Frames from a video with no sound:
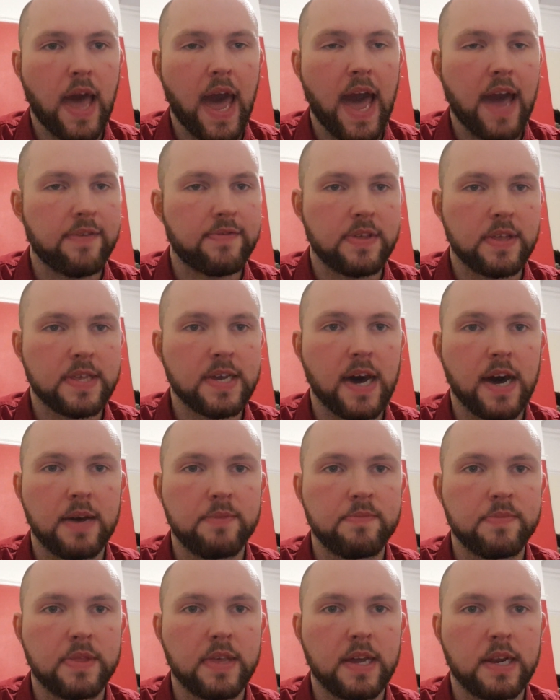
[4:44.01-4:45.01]
half the
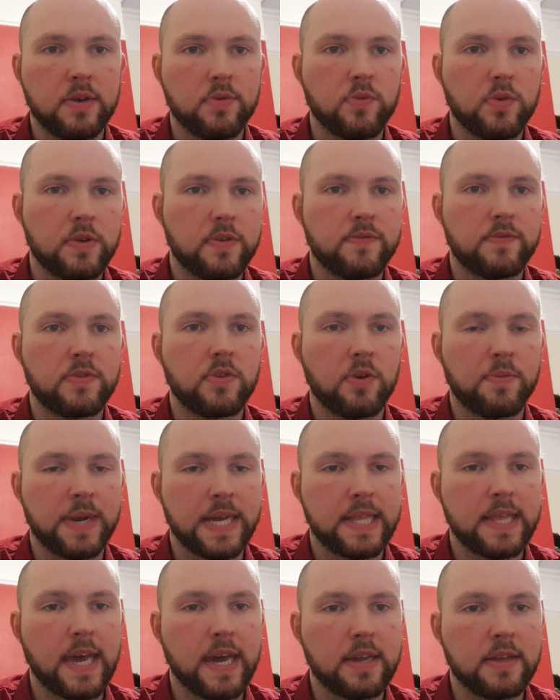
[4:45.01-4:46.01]
time that it would have
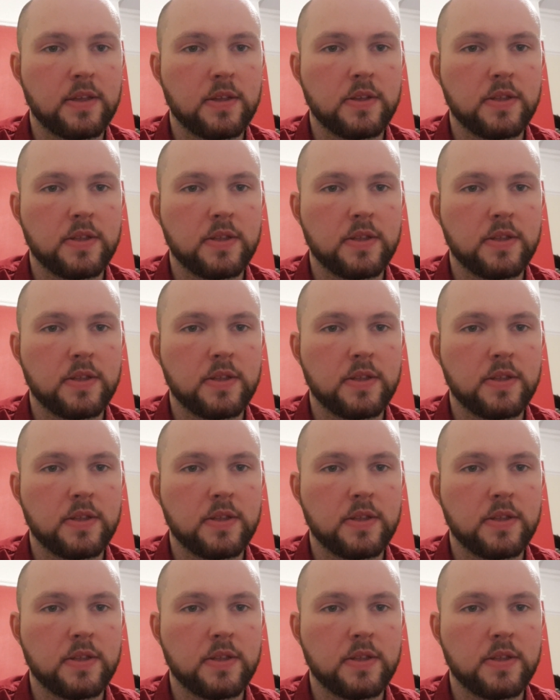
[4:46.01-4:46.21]
normally taken.